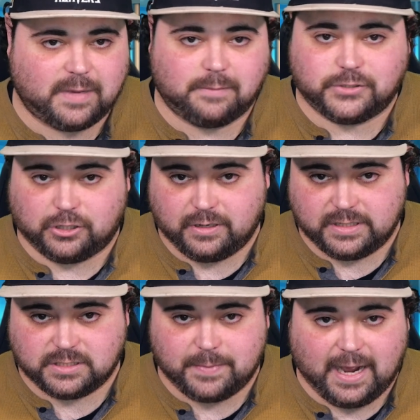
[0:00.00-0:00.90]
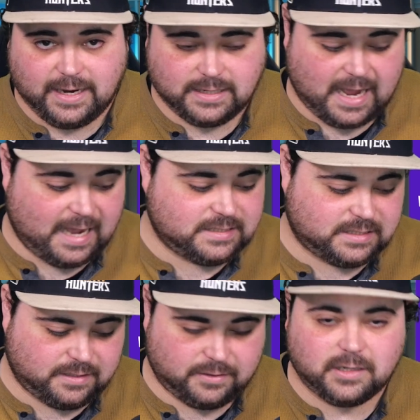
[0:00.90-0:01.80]
I'm sure in his mind, as
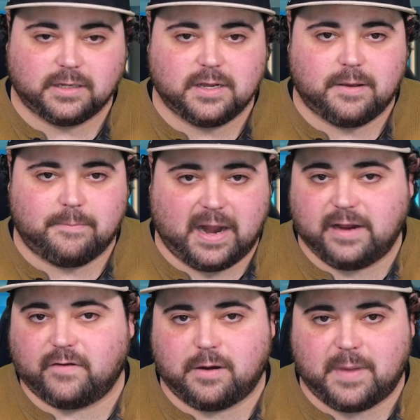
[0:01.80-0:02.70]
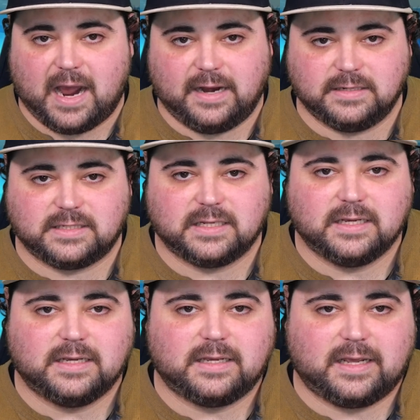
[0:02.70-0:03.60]
in many of our minds,
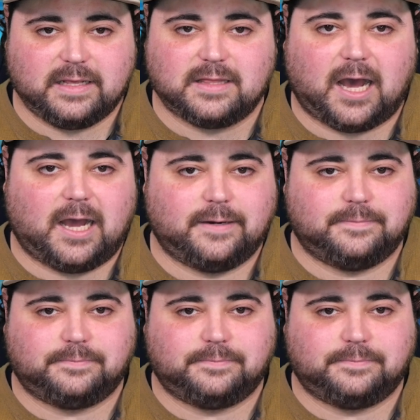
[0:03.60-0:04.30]
he thought,